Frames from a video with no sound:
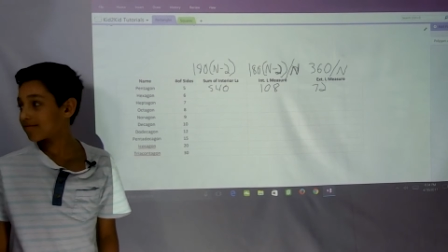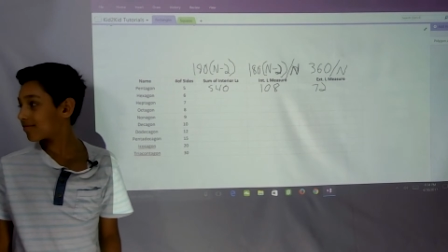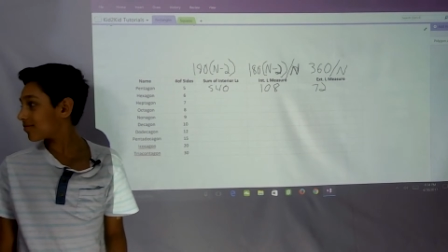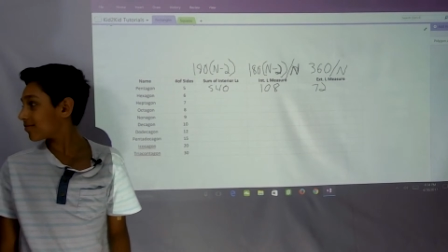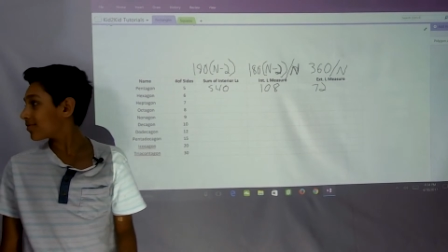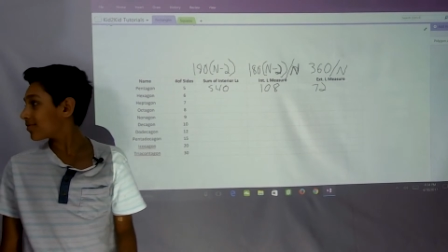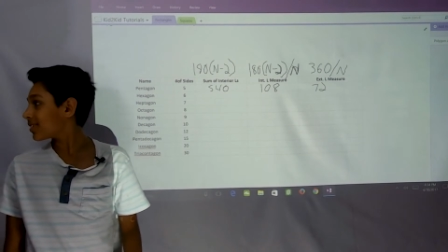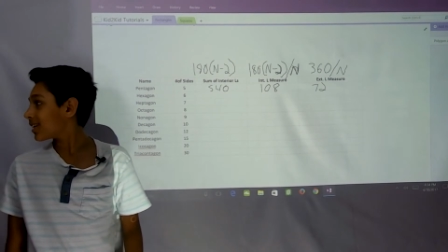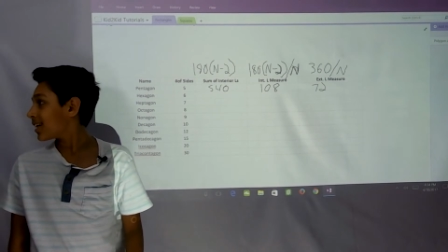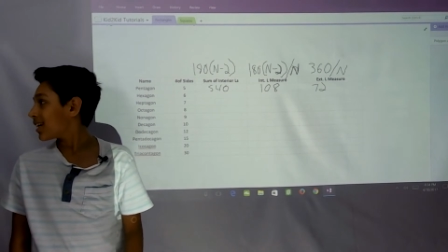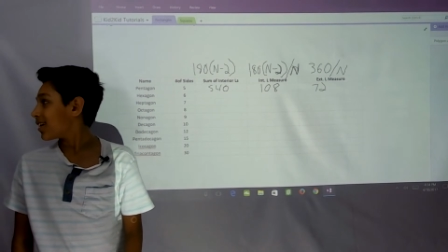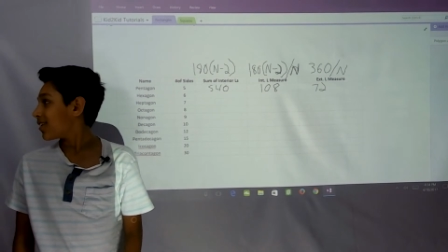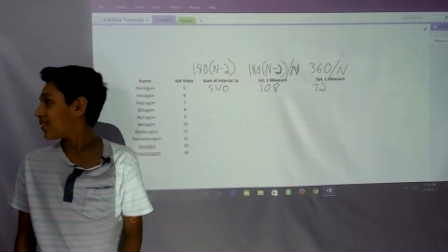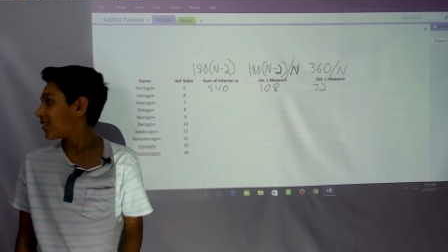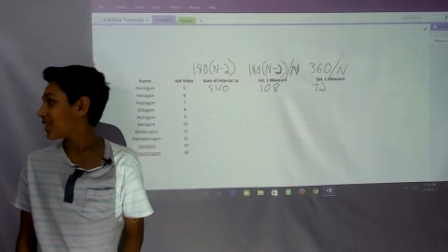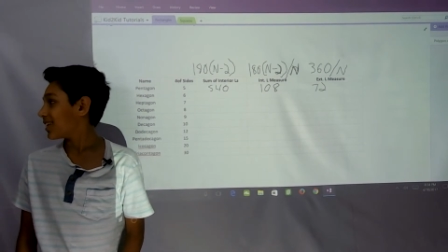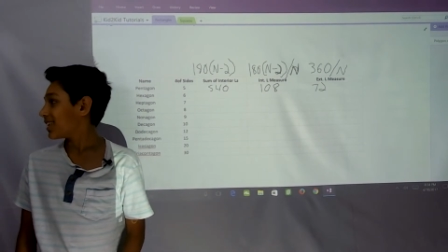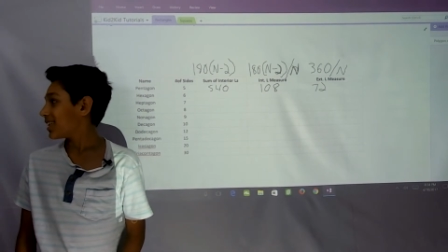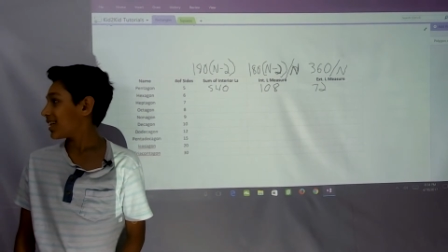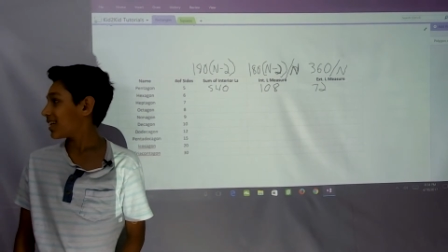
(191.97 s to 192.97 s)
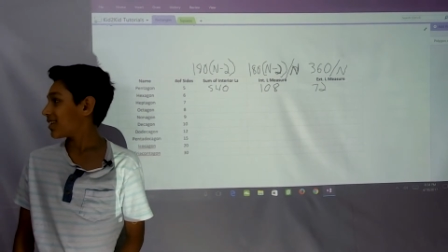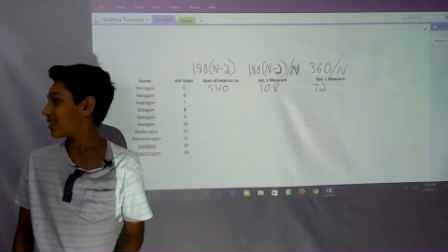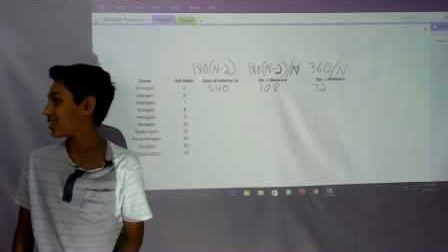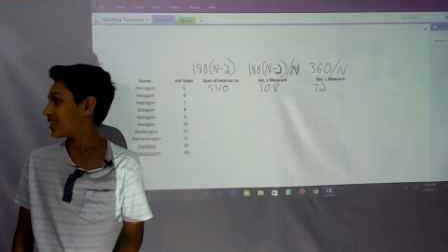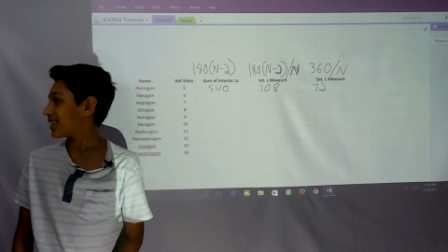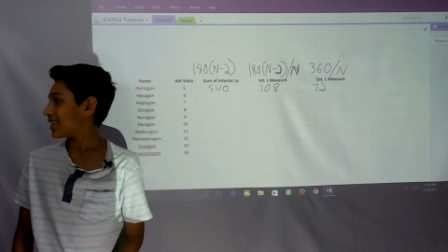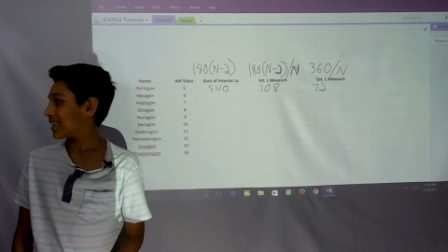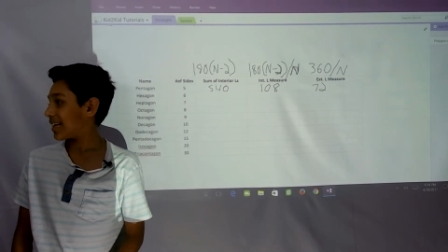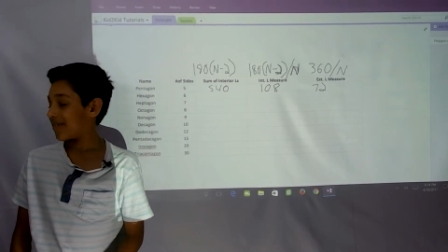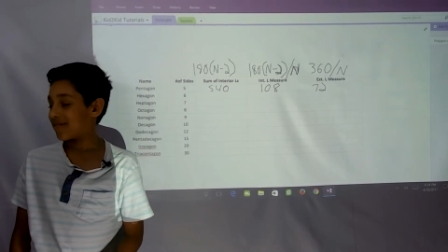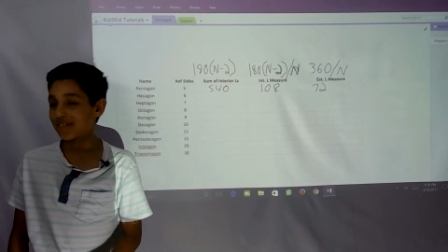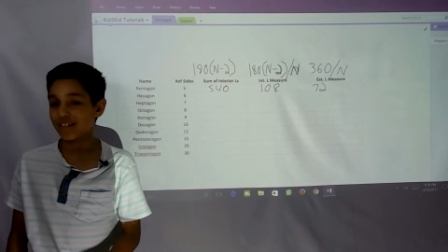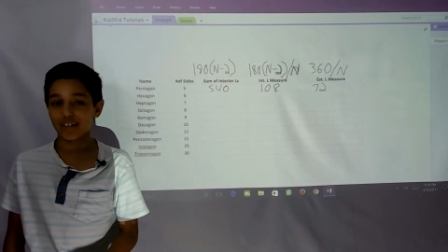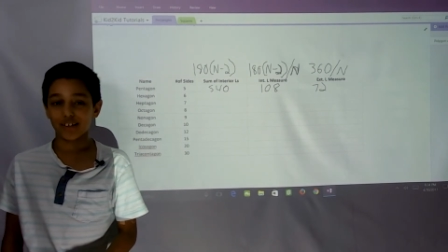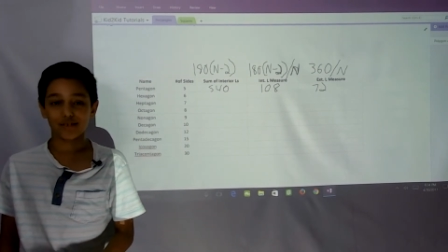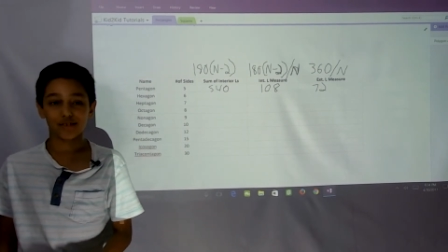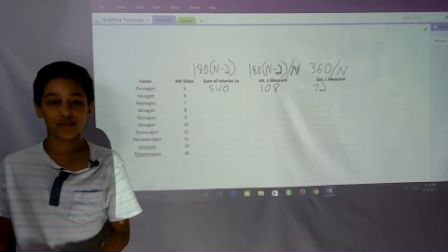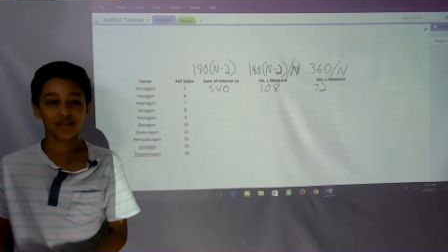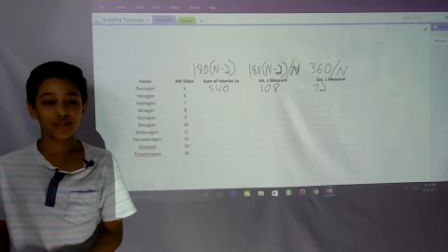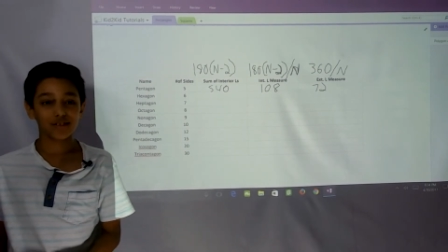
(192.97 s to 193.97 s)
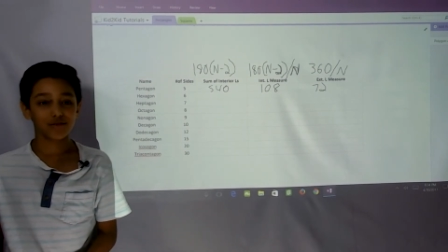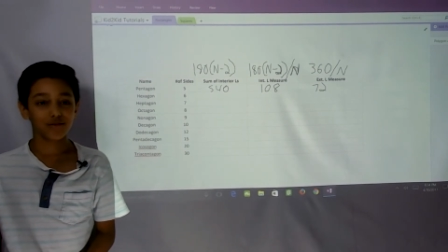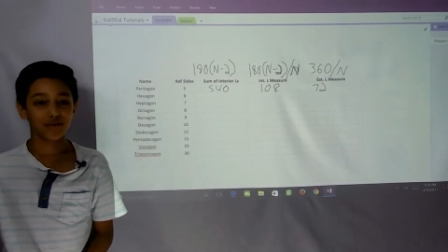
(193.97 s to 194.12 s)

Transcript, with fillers: which equals 720.